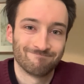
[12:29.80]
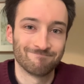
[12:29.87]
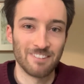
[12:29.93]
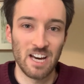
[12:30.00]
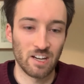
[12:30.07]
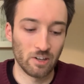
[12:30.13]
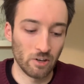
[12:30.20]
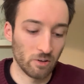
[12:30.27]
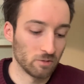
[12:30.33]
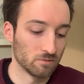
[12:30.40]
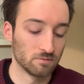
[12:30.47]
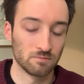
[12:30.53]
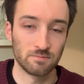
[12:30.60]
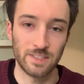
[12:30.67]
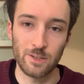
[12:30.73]
I don't know.
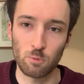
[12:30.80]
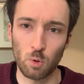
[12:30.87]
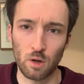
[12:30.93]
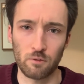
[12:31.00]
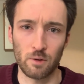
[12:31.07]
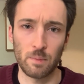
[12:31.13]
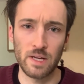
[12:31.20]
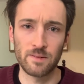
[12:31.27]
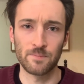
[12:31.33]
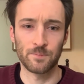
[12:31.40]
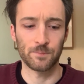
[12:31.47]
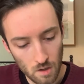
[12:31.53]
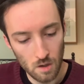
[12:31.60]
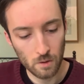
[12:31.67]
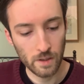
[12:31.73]
Didn't work for me.
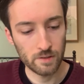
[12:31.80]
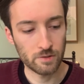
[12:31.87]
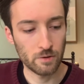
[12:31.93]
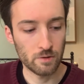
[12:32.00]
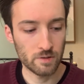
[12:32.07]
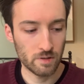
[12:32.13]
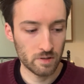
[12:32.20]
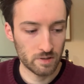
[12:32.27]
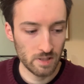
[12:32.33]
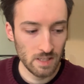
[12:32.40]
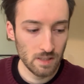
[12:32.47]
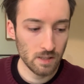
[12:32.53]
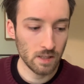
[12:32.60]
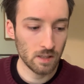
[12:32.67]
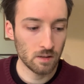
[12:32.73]
Okay, so there's a
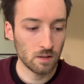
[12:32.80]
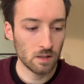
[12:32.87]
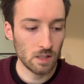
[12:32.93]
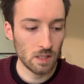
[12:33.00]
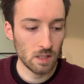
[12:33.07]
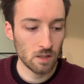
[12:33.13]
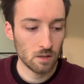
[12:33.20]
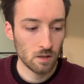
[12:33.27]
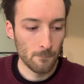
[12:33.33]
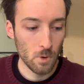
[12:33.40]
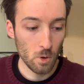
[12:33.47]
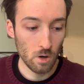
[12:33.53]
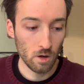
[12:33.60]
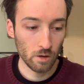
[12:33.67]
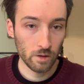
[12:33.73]
scene in the
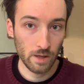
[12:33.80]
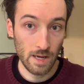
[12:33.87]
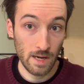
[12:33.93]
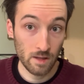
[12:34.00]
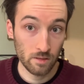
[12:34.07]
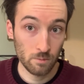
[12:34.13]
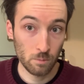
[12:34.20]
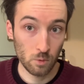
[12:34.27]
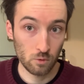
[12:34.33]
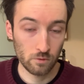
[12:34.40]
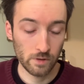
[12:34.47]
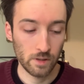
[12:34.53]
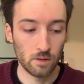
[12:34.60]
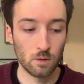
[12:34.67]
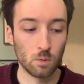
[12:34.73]
book and the
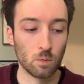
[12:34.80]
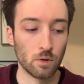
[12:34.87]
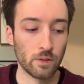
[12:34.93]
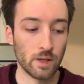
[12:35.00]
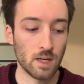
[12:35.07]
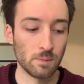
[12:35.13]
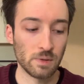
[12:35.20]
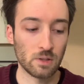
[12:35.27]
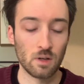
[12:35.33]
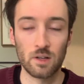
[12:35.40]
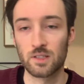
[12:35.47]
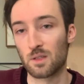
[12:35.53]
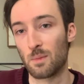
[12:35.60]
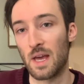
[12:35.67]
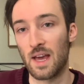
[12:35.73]
movie where they come across
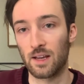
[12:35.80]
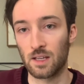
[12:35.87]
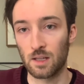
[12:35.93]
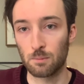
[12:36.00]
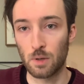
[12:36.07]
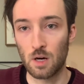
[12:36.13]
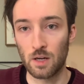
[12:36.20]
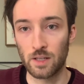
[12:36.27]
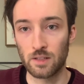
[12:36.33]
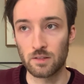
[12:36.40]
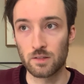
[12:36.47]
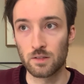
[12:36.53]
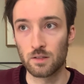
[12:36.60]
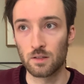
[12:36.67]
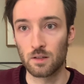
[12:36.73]
some hanging
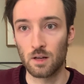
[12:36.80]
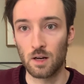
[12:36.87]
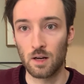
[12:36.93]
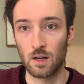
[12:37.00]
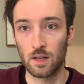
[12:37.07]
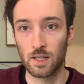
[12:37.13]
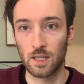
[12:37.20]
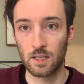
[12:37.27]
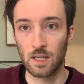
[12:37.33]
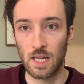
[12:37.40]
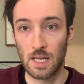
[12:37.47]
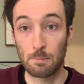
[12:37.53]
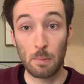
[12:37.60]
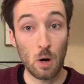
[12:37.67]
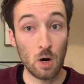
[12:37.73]
bodies in
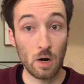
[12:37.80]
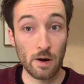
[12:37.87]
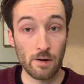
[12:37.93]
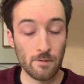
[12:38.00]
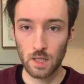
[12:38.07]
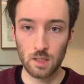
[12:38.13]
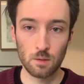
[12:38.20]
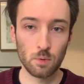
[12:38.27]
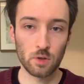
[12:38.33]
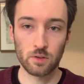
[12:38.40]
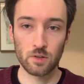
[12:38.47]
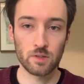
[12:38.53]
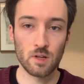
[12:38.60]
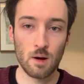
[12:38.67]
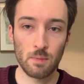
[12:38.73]
a barn. In the book,
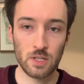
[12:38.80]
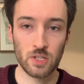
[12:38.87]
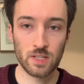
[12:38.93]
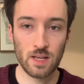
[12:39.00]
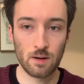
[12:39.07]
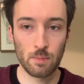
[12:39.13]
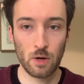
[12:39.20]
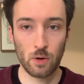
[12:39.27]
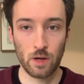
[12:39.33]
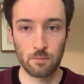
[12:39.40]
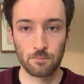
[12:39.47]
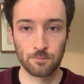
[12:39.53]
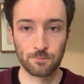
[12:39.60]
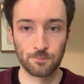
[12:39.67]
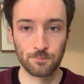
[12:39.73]
there's not much said about it
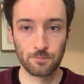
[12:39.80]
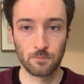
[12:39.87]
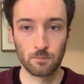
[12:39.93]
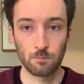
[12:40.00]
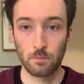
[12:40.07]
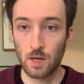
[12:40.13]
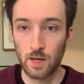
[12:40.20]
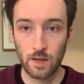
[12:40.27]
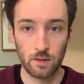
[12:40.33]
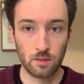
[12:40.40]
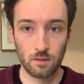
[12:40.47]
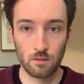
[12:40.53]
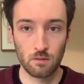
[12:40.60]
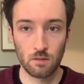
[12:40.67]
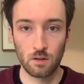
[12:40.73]
by
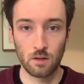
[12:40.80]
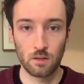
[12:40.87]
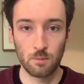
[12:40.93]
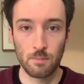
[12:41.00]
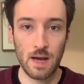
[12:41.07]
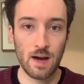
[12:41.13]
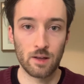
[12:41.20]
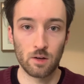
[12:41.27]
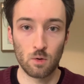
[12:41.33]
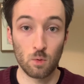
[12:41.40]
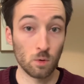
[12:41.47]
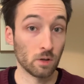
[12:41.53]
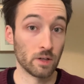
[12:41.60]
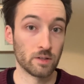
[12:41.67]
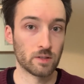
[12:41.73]
the man
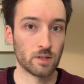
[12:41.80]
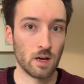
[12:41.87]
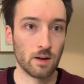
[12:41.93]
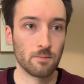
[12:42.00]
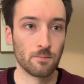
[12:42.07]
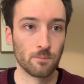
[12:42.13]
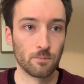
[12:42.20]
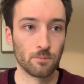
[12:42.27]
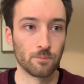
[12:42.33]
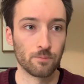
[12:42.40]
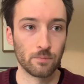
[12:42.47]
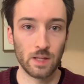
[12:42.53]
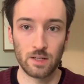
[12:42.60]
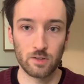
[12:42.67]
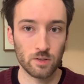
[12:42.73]
or his son.
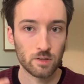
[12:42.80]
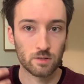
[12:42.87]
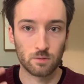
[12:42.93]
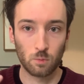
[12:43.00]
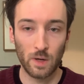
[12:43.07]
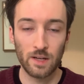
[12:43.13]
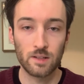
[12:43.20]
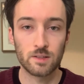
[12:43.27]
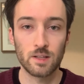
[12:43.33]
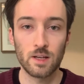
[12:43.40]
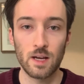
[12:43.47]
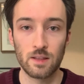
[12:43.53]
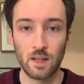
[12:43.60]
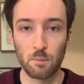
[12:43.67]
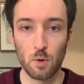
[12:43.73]
They just witness it
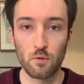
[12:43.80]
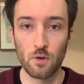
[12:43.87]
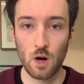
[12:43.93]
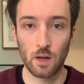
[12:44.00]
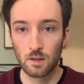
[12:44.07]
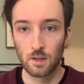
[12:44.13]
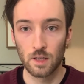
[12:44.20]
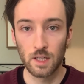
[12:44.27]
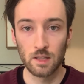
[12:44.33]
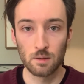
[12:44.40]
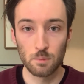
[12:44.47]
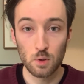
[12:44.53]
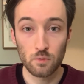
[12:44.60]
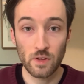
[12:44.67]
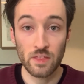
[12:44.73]
and they move on. In the
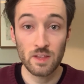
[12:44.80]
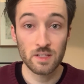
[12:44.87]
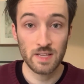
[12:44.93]
movie, this